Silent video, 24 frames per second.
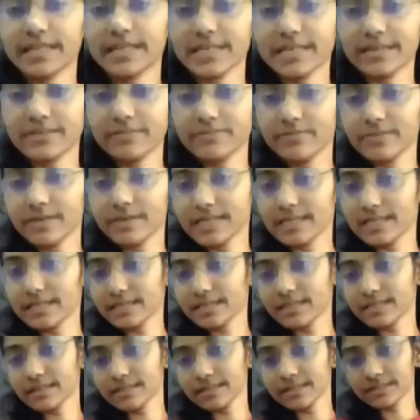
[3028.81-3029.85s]

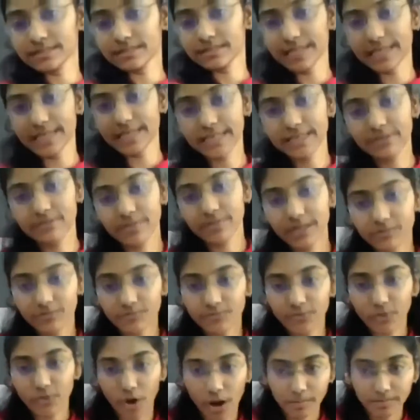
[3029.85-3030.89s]
kid will
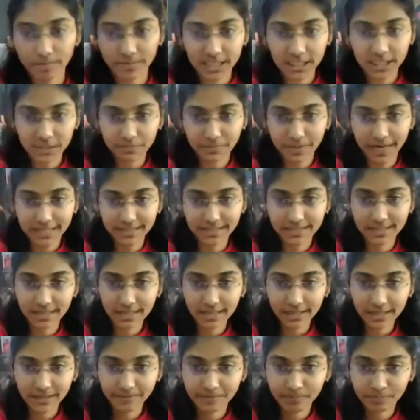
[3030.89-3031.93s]
form this puzzle
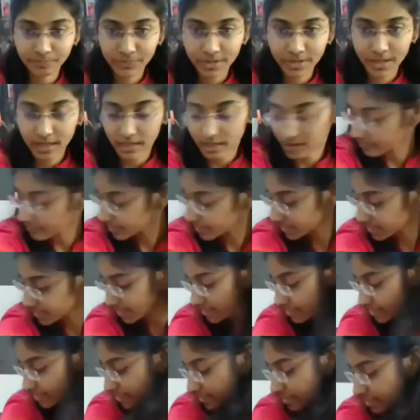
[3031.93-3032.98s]
with
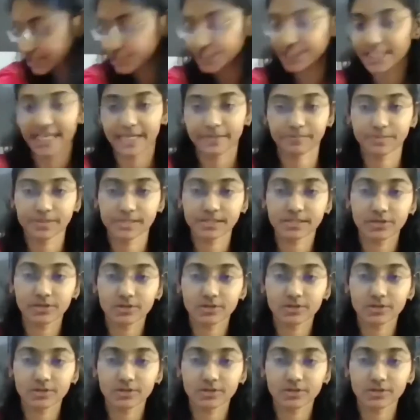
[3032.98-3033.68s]
these shapes.